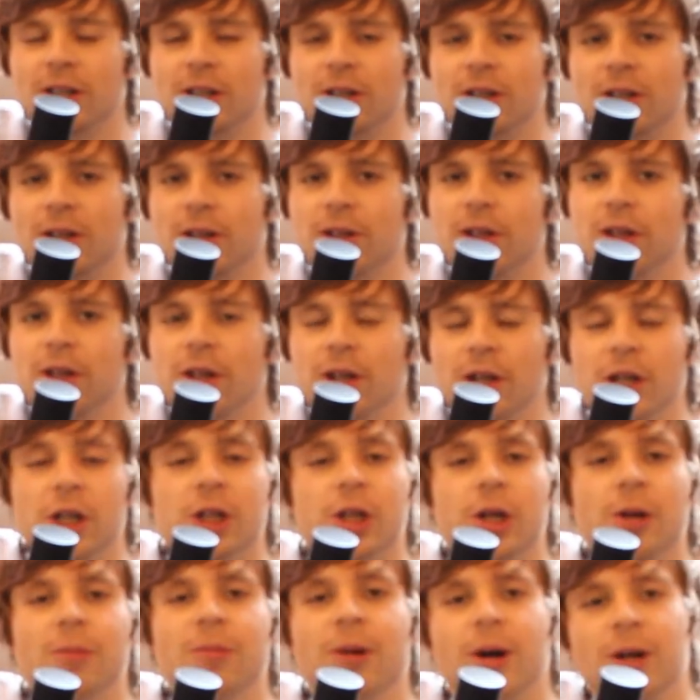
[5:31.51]
a
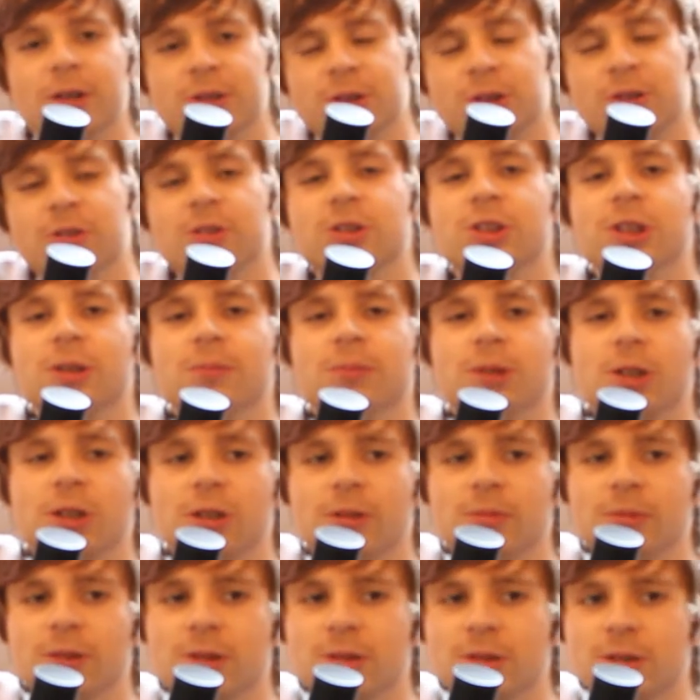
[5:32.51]
commercial gym
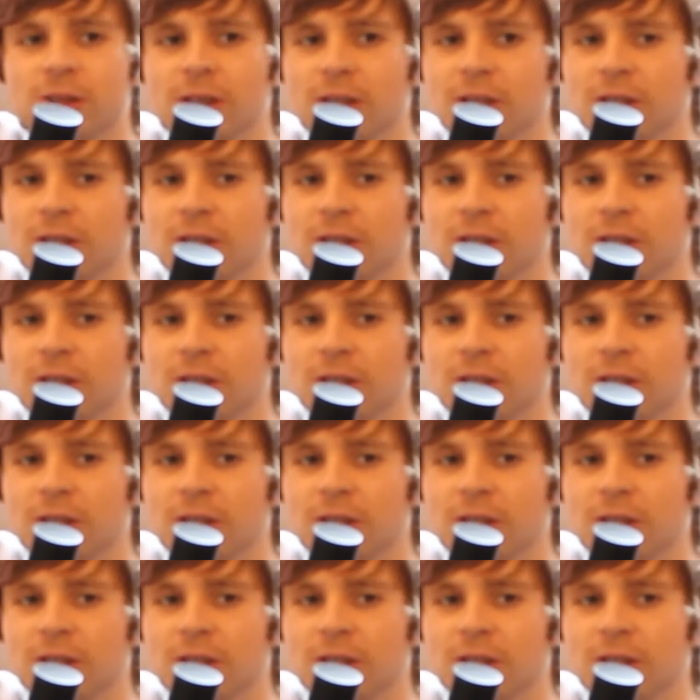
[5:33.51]
almost.